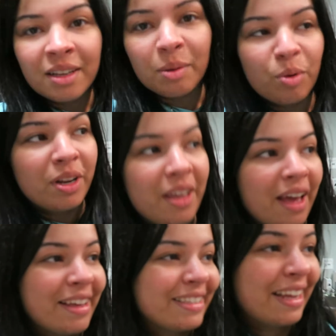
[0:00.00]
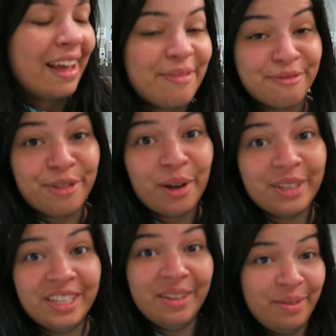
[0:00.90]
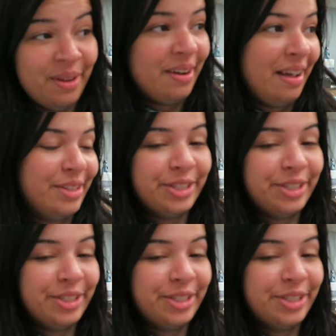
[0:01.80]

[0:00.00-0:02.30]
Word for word: Good morning guys, I haven't vlogged yet. We are at